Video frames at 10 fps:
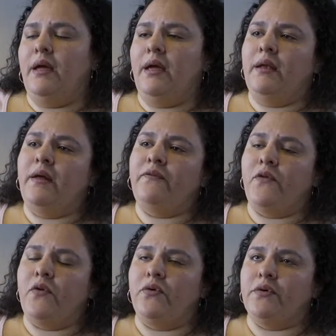And of
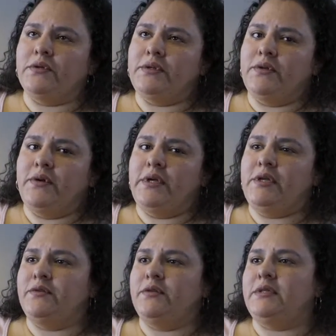course, you know, he
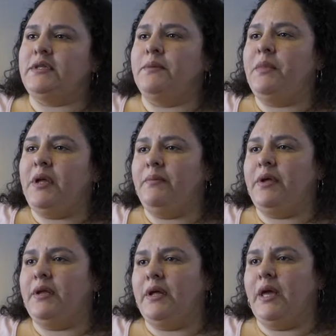used to see me
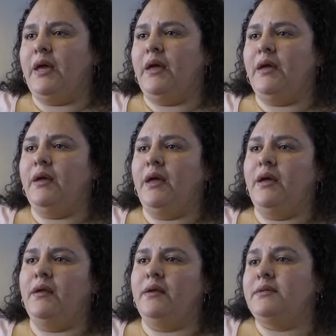being a gang
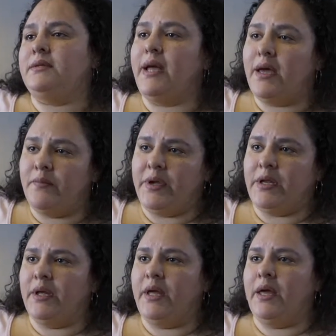and his dad
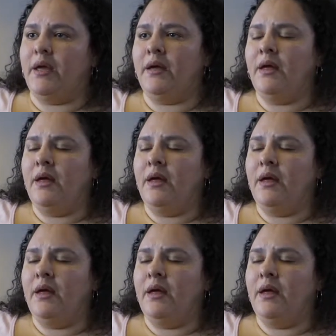being a gang.